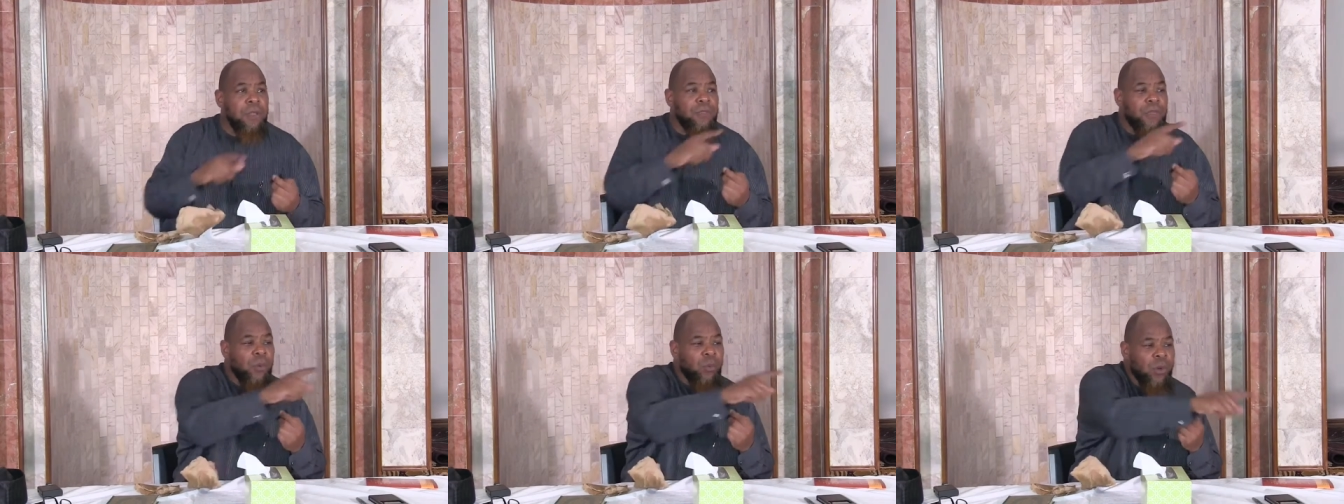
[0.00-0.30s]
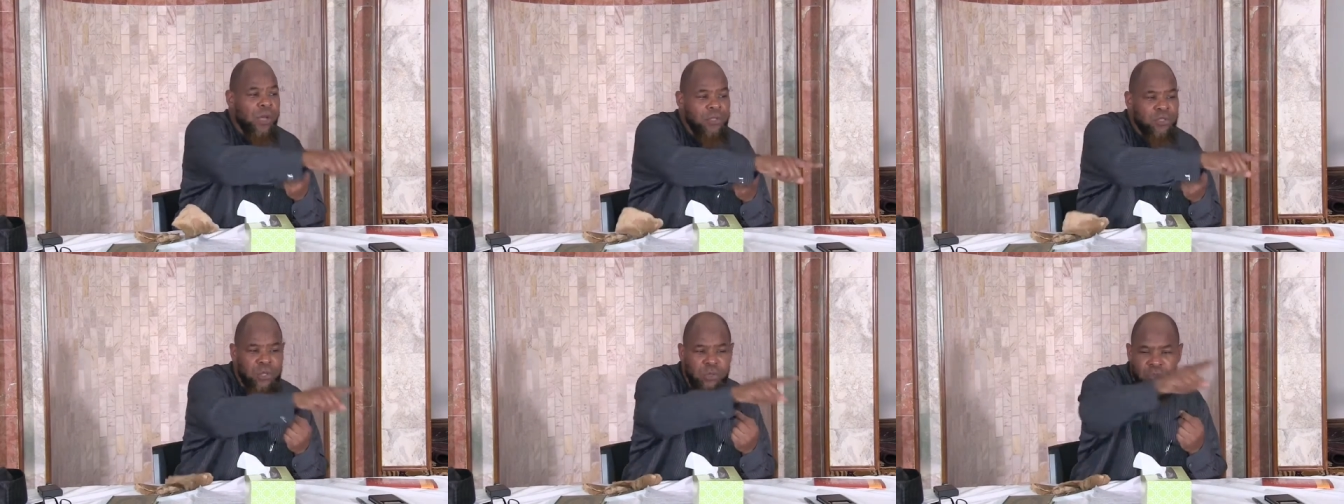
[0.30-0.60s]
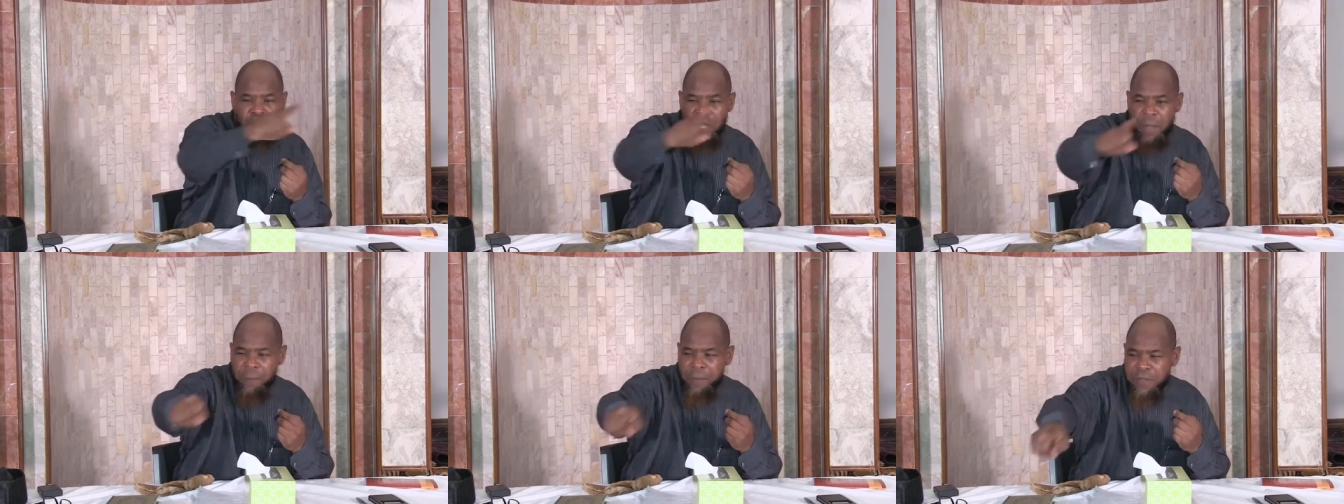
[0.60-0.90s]
The ones
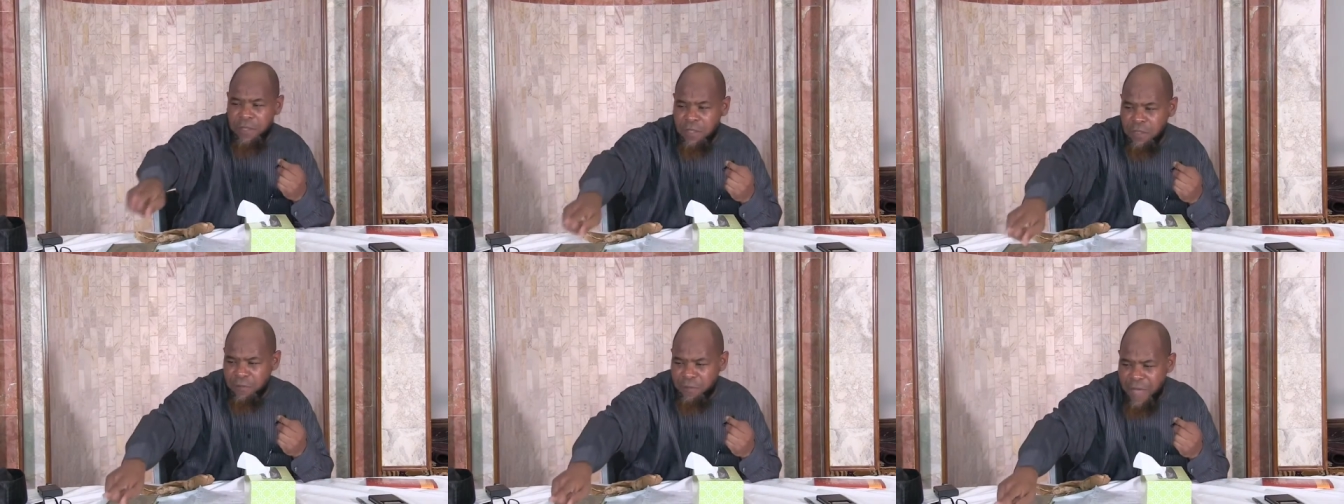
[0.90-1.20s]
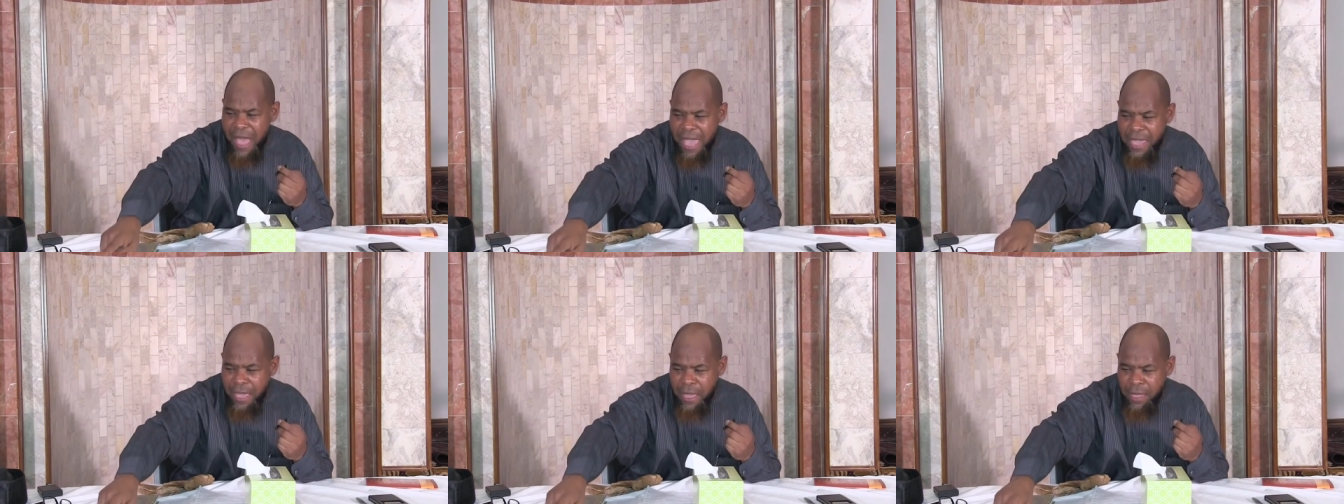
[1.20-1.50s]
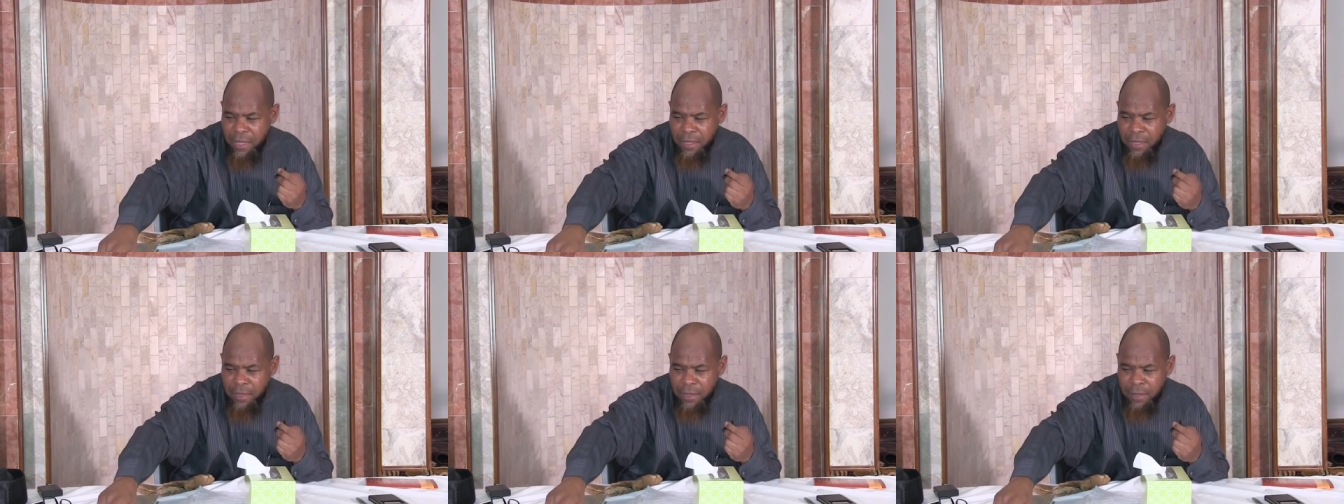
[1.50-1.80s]
who jump into the
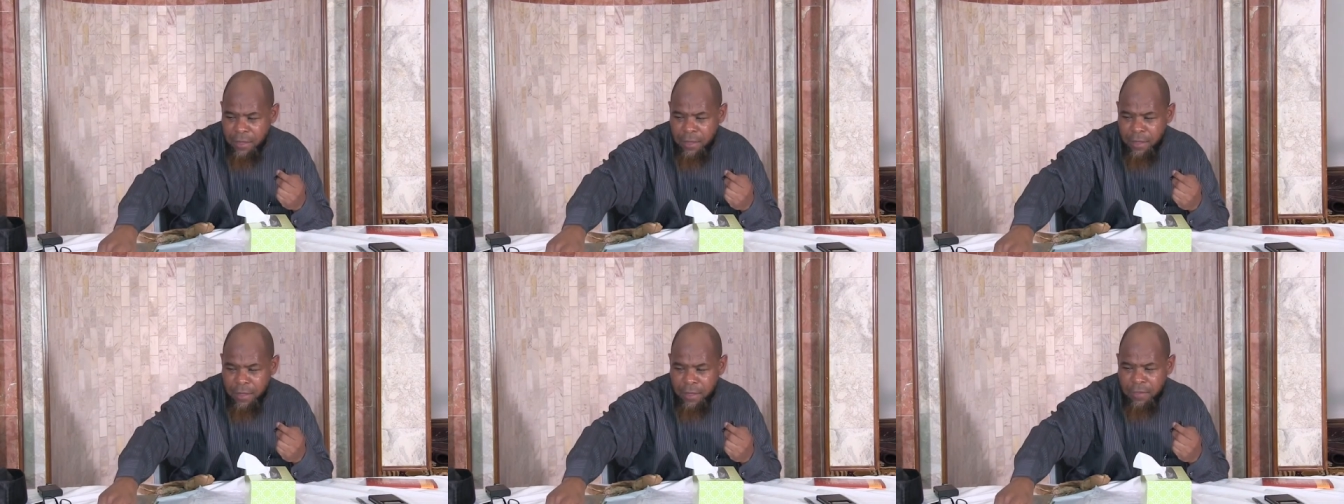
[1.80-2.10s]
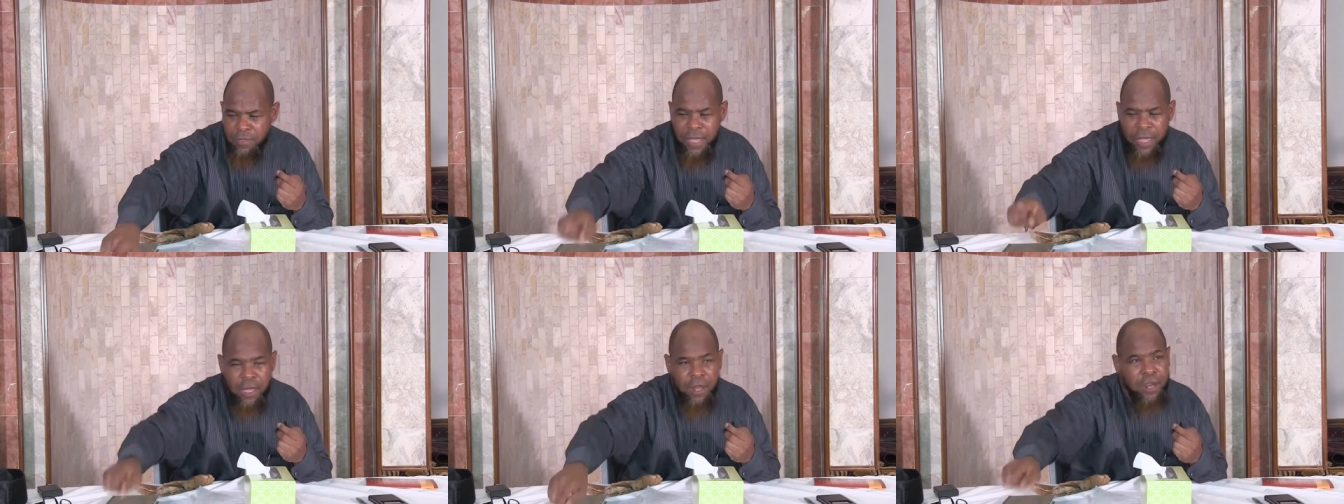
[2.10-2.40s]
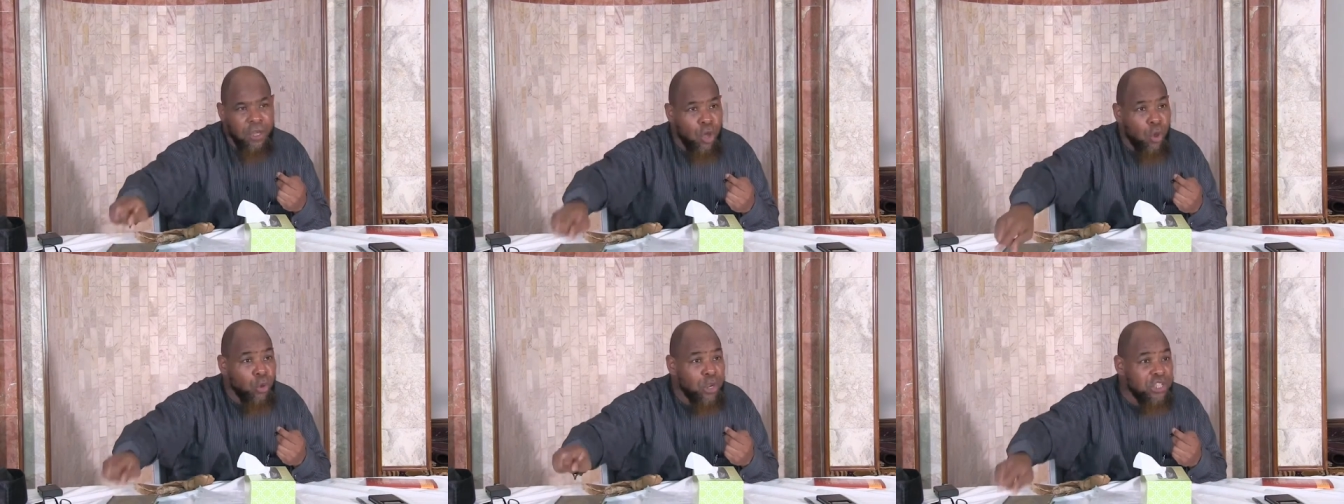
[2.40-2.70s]
fire, they're
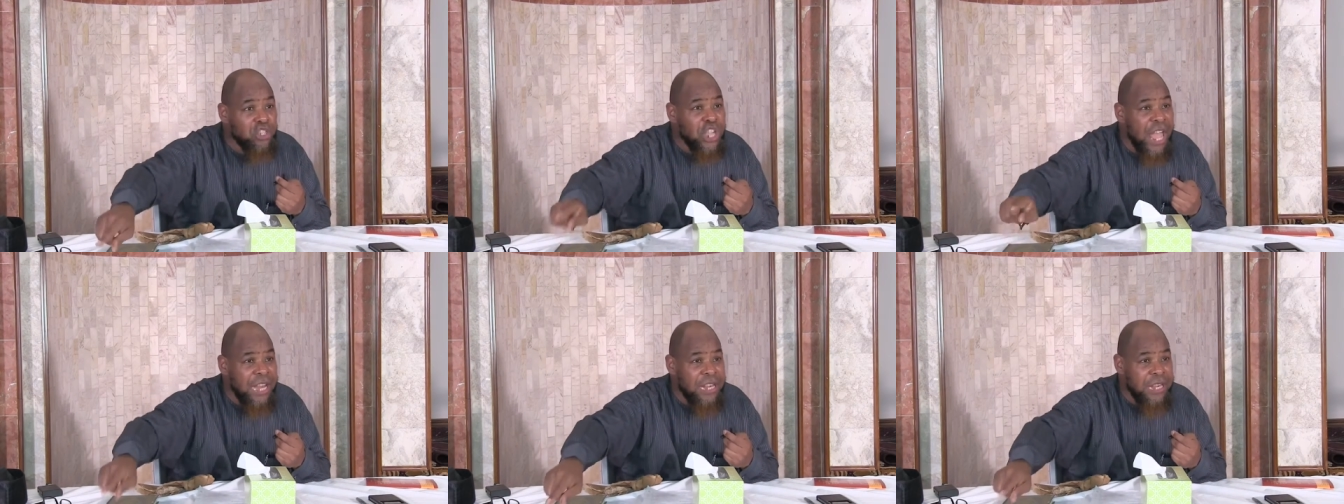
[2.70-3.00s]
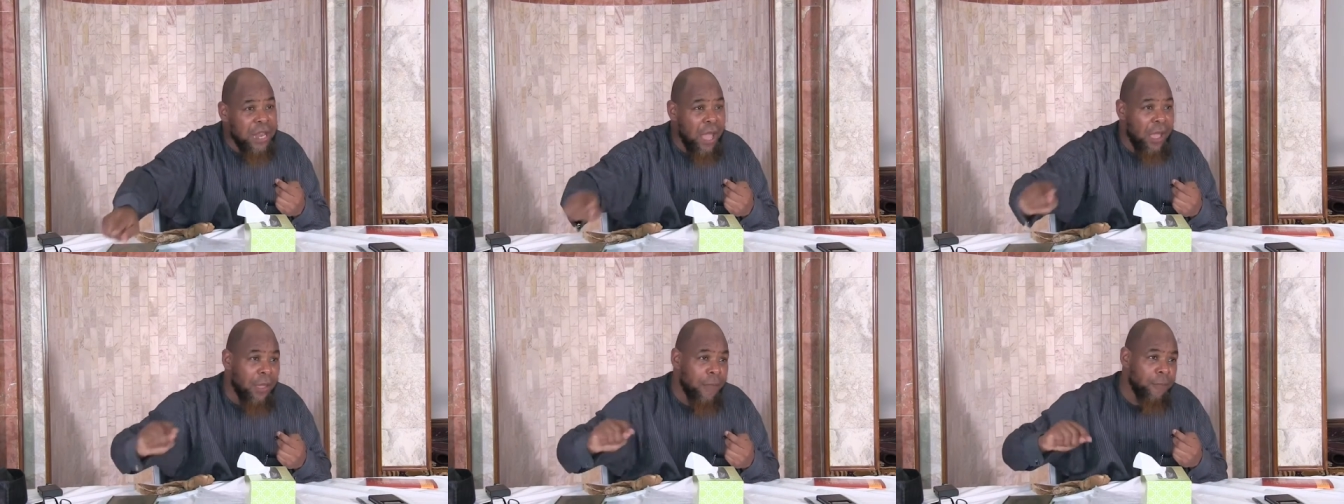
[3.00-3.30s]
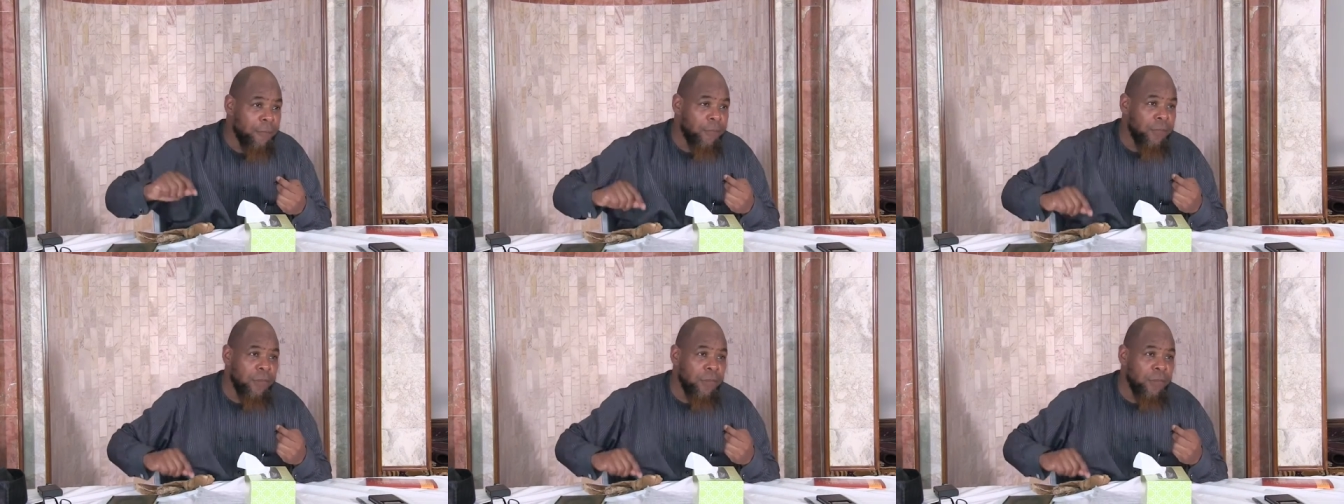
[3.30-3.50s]
going to go to Jannah.